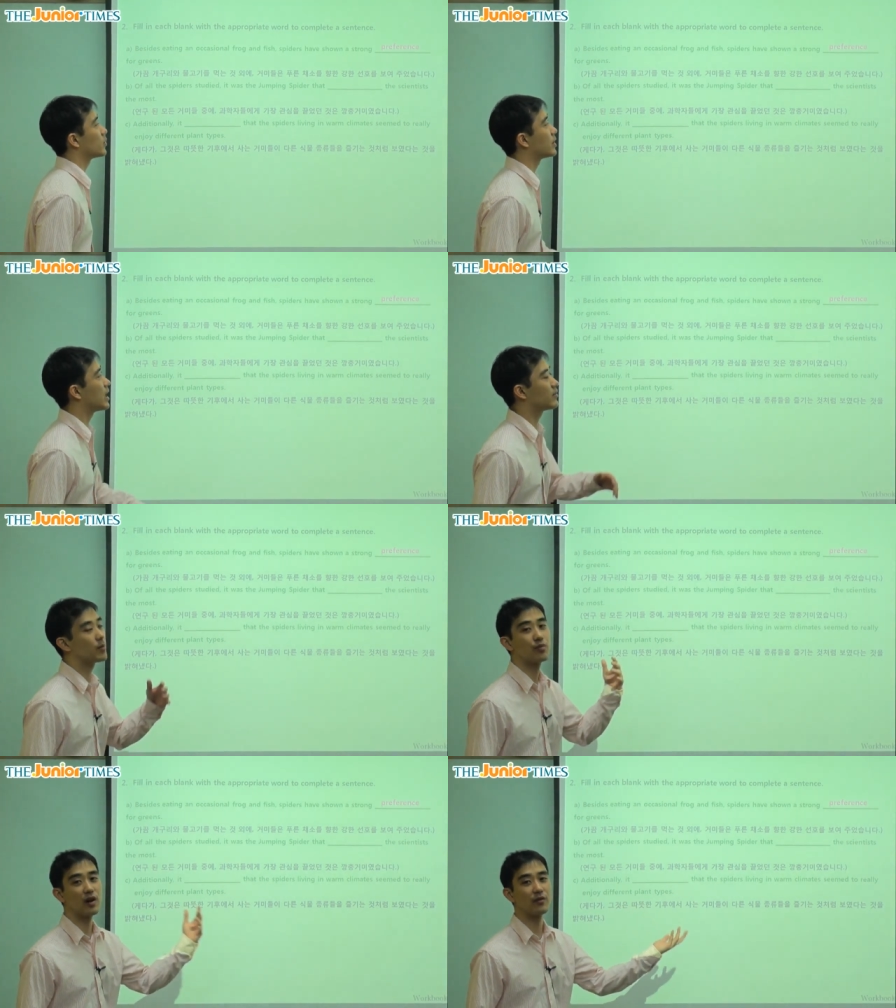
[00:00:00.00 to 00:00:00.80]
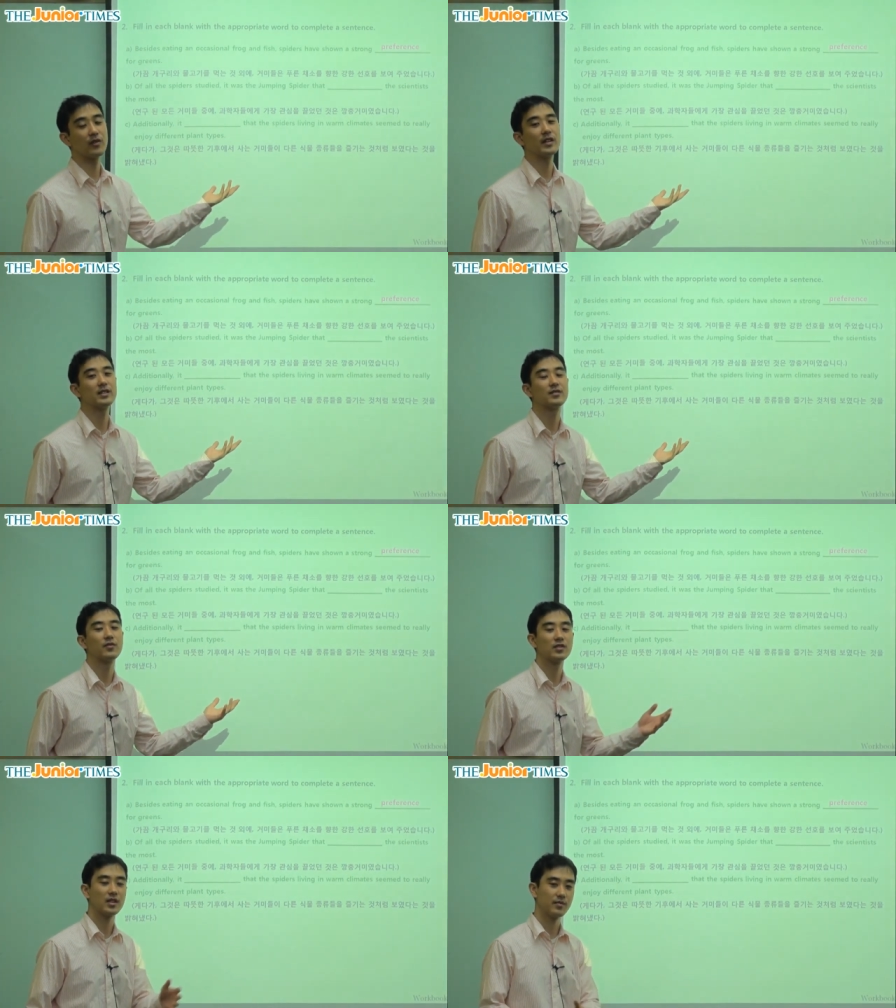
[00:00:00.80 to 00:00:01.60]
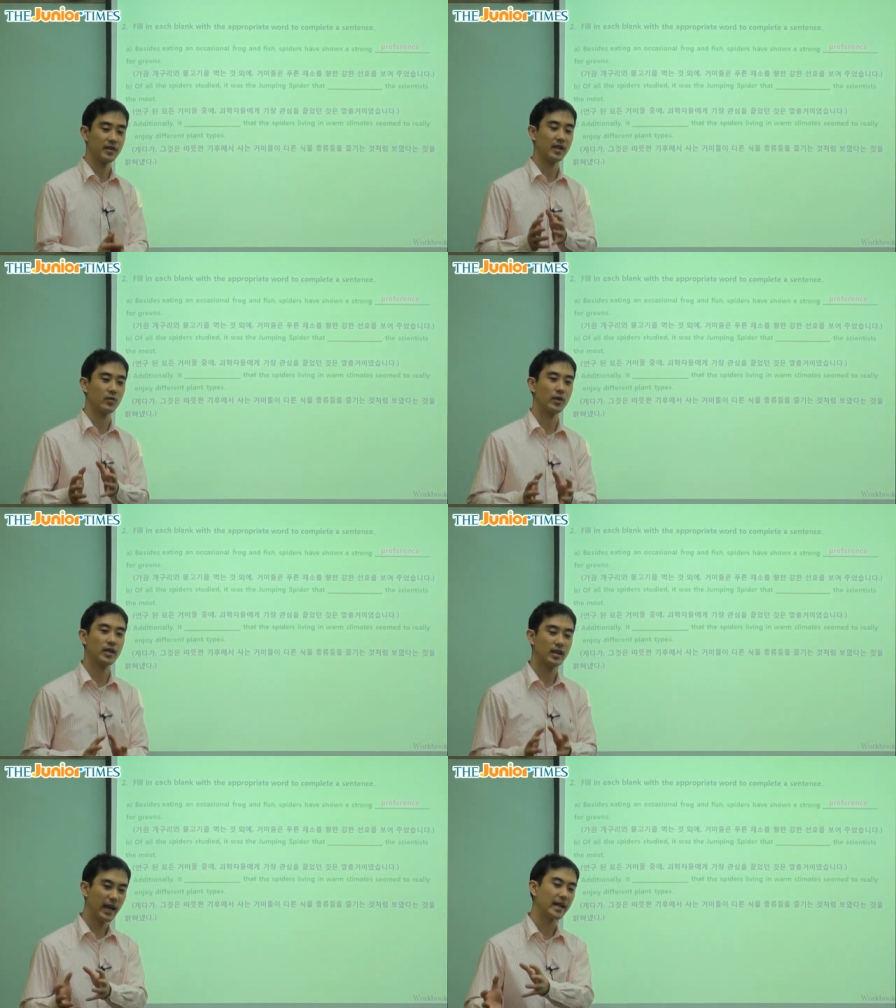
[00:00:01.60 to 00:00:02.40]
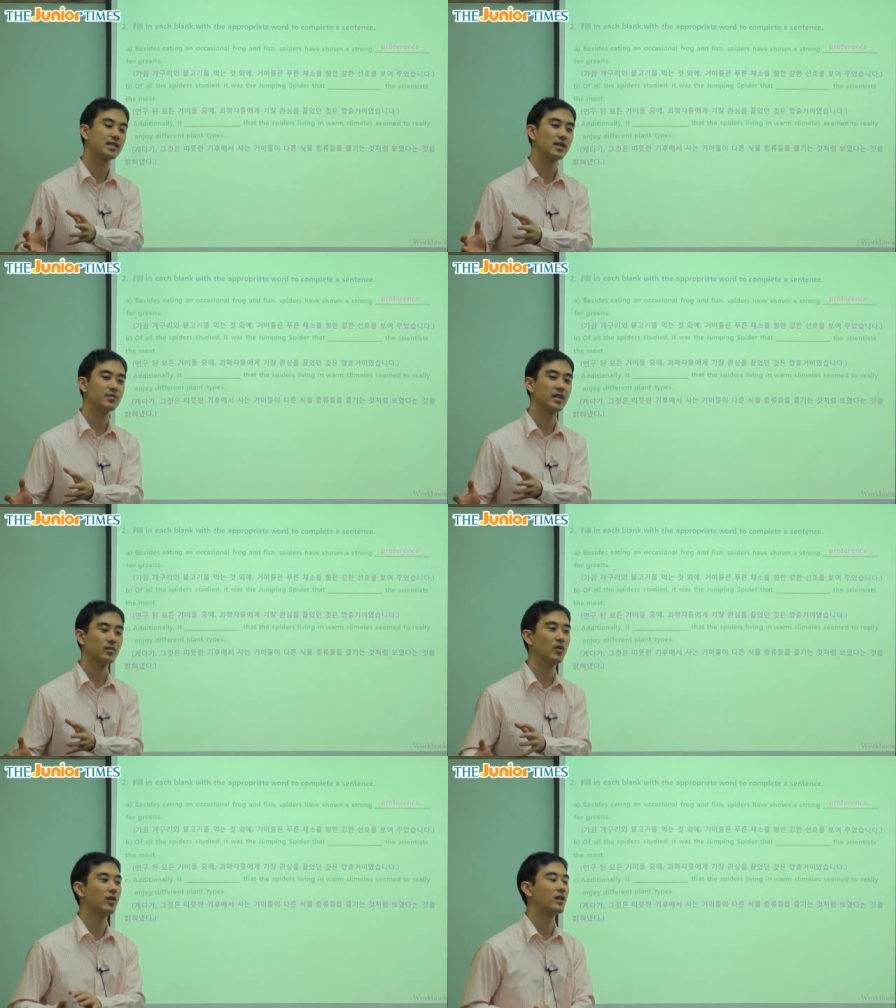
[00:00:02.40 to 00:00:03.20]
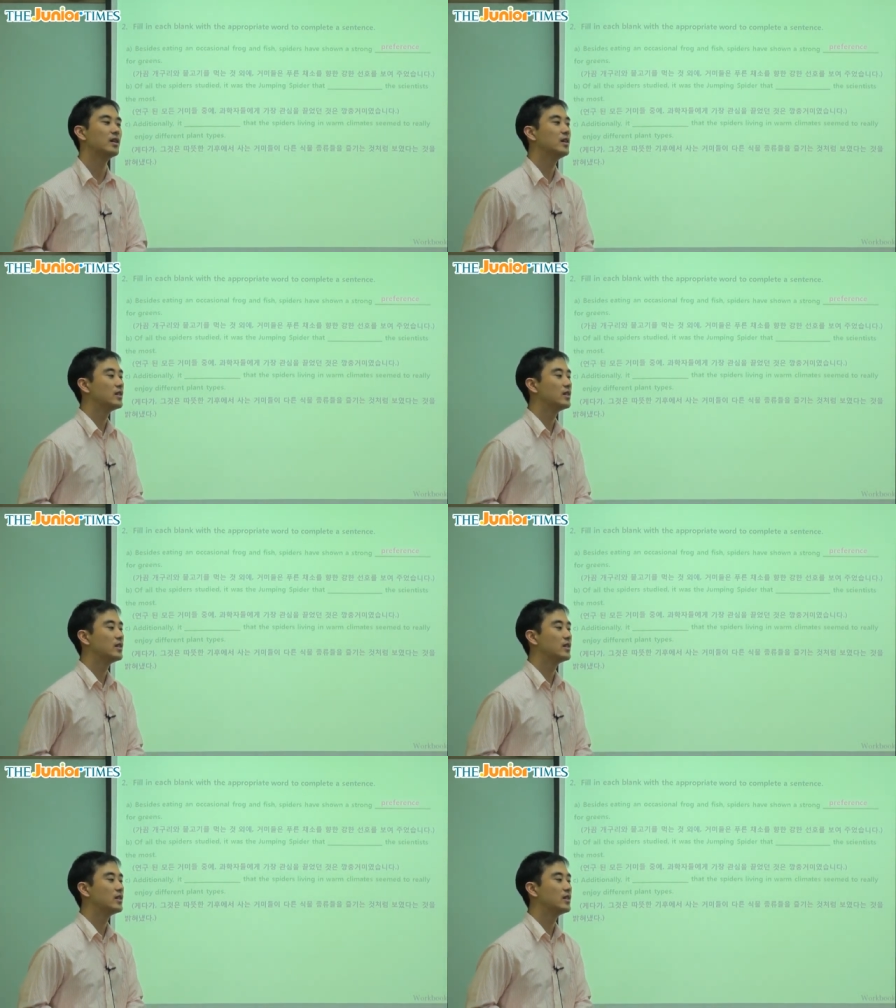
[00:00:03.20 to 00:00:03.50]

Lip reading: we have a preference for something. We like something more.